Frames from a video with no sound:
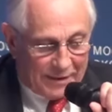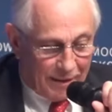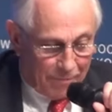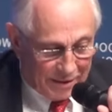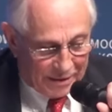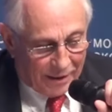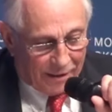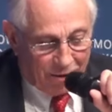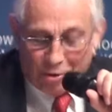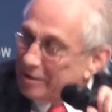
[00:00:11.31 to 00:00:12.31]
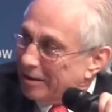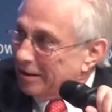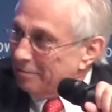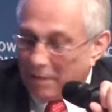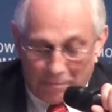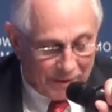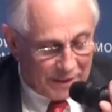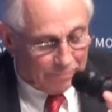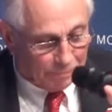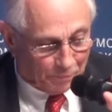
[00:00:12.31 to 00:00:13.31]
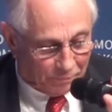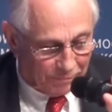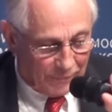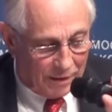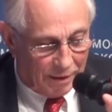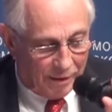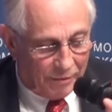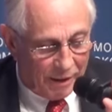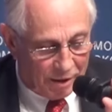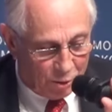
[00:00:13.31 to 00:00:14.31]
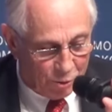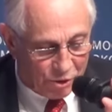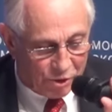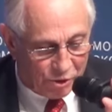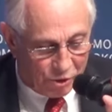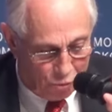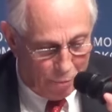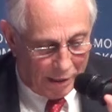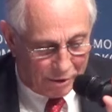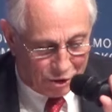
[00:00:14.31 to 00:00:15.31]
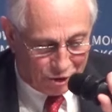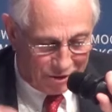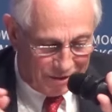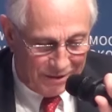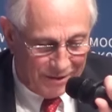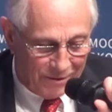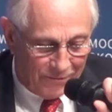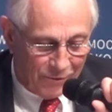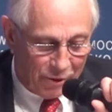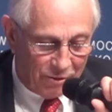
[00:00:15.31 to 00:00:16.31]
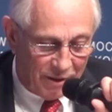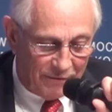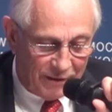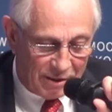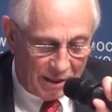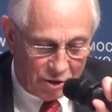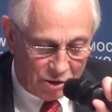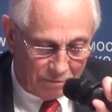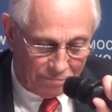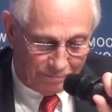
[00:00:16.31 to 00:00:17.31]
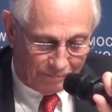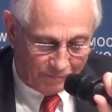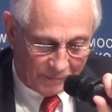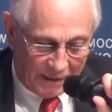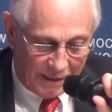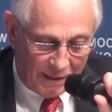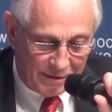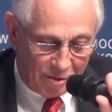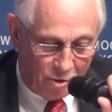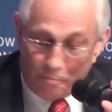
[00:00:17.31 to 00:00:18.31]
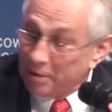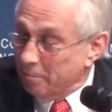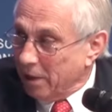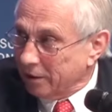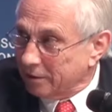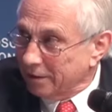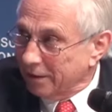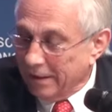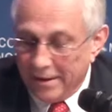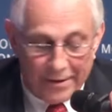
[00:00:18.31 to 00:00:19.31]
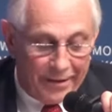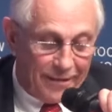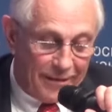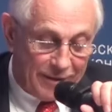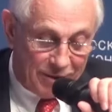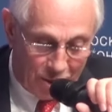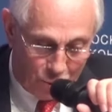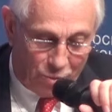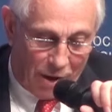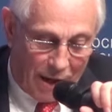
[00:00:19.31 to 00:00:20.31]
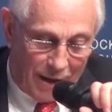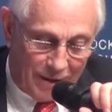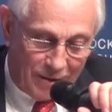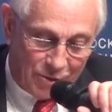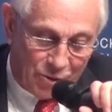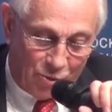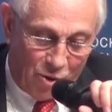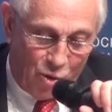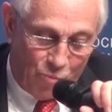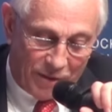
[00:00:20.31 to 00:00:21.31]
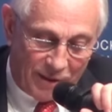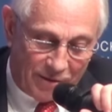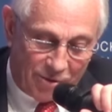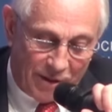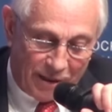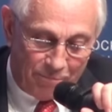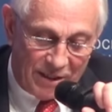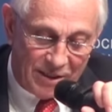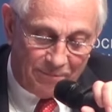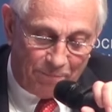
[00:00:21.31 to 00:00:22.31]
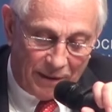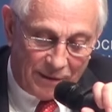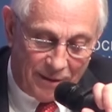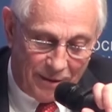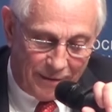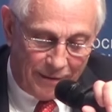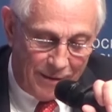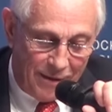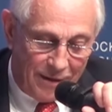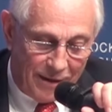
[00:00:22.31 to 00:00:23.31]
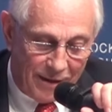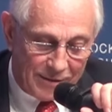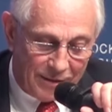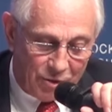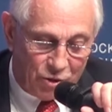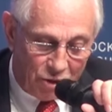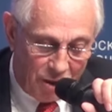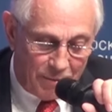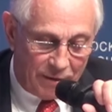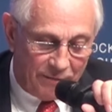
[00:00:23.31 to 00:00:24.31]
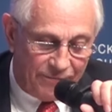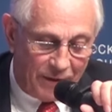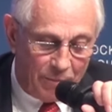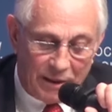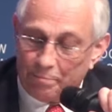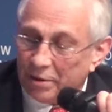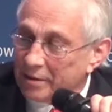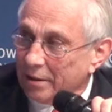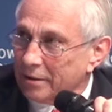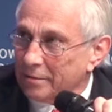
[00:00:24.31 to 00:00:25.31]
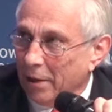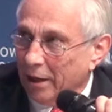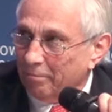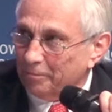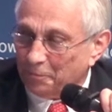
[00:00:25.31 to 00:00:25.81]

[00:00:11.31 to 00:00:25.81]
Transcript: Dear Mr. Konstantin Babkin, thank you so much for your invitation. It's a compliment that you are so open to let me speak here as a German family businessman.